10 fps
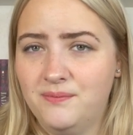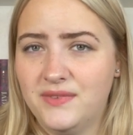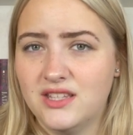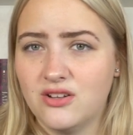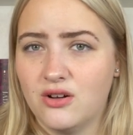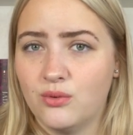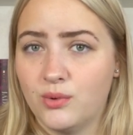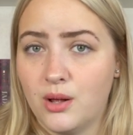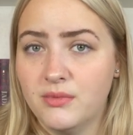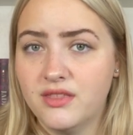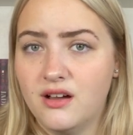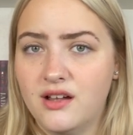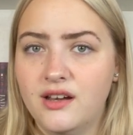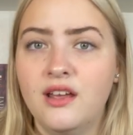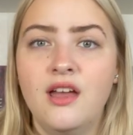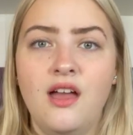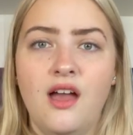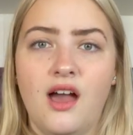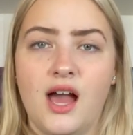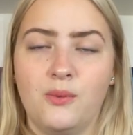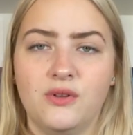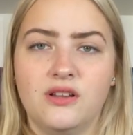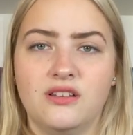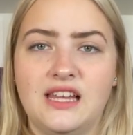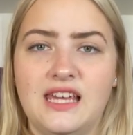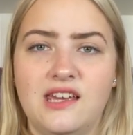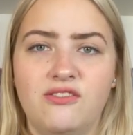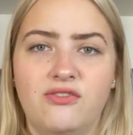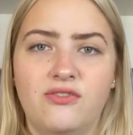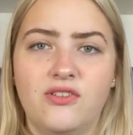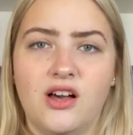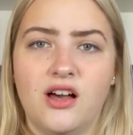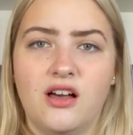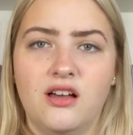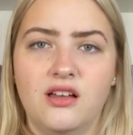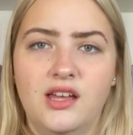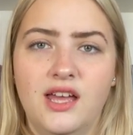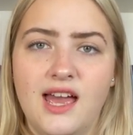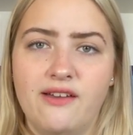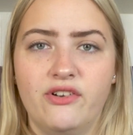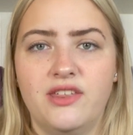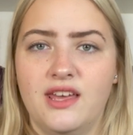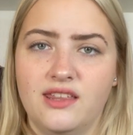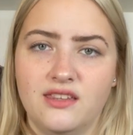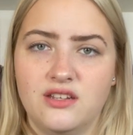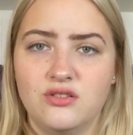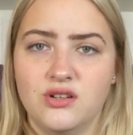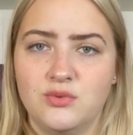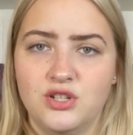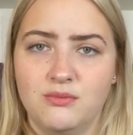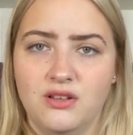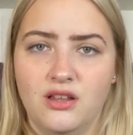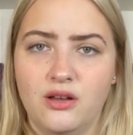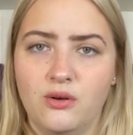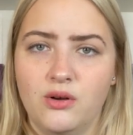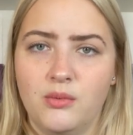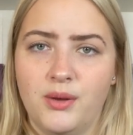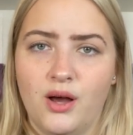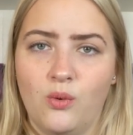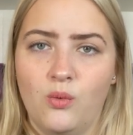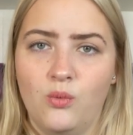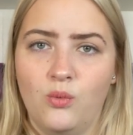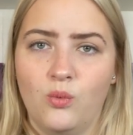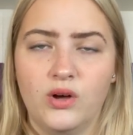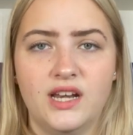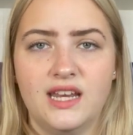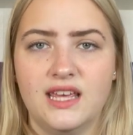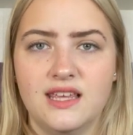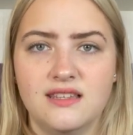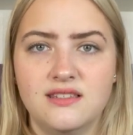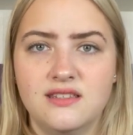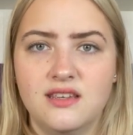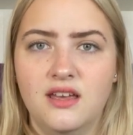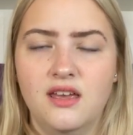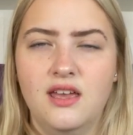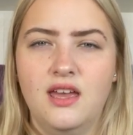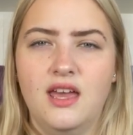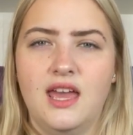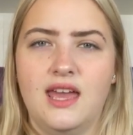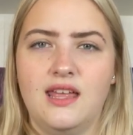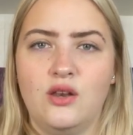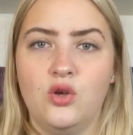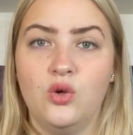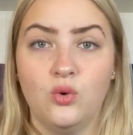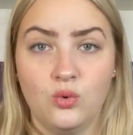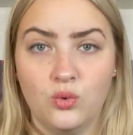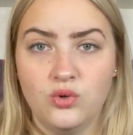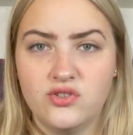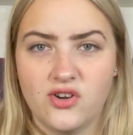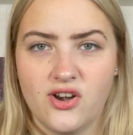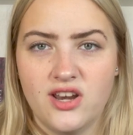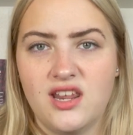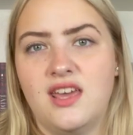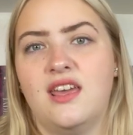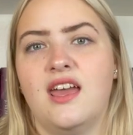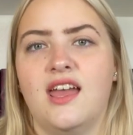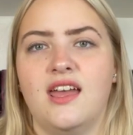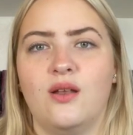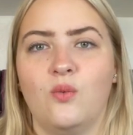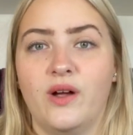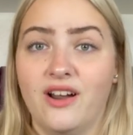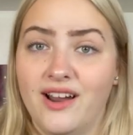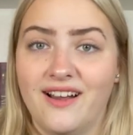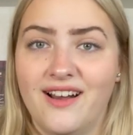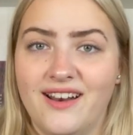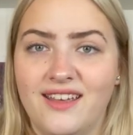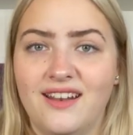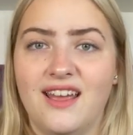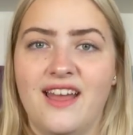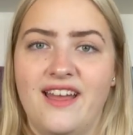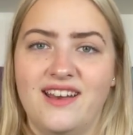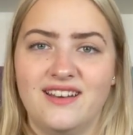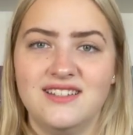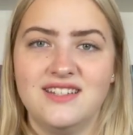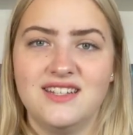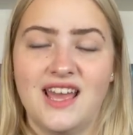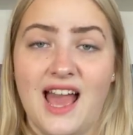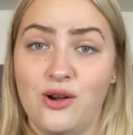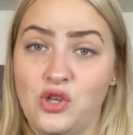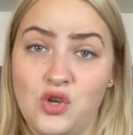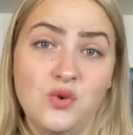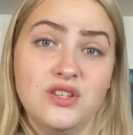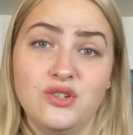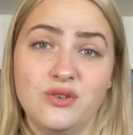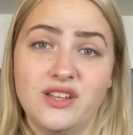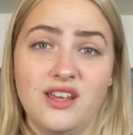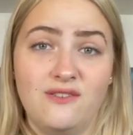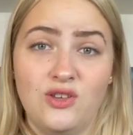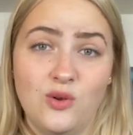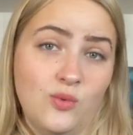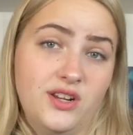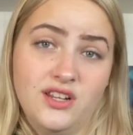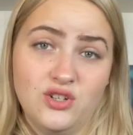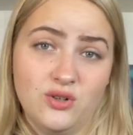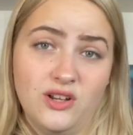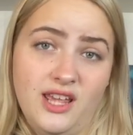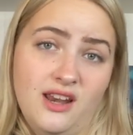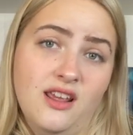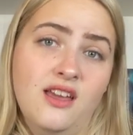It's called a realm-a-thon. I will leave everything in the description below about what it is and who started it and where I got it and how you can do it if you want to join.